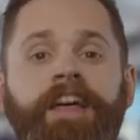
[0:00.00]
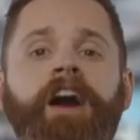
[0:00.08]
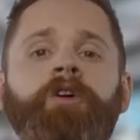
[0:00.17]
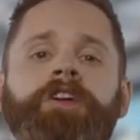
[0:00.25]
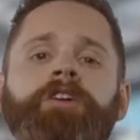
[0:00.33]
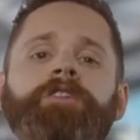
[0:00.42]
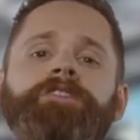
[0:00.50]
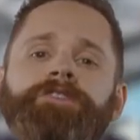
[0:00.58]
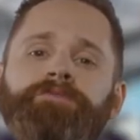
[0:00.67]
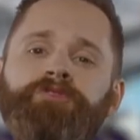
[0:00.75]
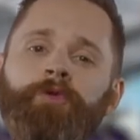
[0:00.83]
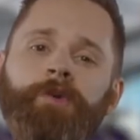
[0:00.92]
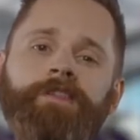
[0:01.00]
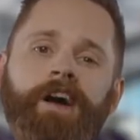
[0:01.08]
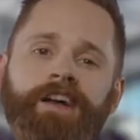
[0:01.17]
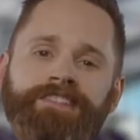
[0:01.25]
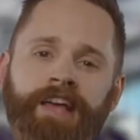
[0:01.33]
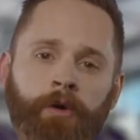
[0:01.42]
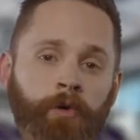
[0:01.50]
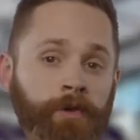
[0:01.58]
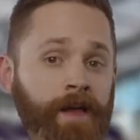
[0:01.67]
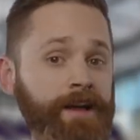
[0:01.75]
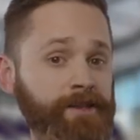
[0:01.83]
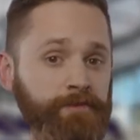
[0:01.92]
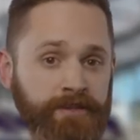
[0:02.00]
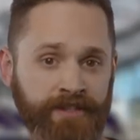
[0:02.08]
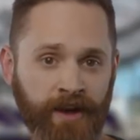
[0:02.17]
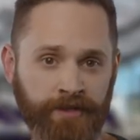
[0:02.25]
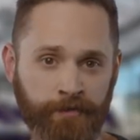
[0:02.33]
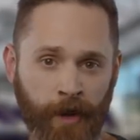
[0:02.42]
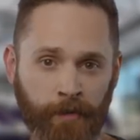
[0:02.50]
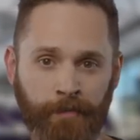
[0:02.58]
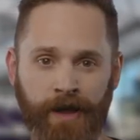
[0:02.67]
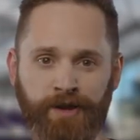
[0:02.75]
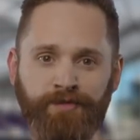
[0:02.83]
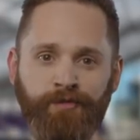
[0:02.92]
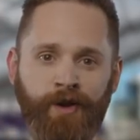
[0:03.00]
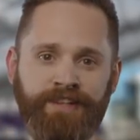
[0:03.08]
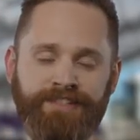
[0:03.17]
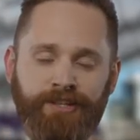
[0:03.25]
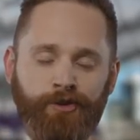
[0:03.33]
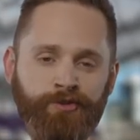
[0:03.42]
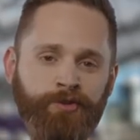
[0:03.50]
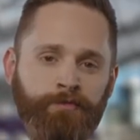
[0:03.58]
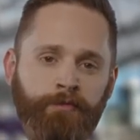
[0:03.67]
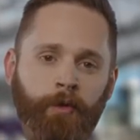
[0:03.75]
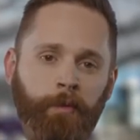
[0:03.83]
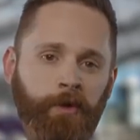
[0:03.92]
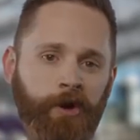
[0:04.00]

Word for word: Now, here are some storylines that will likely be talked about by your friends at your Super Bowl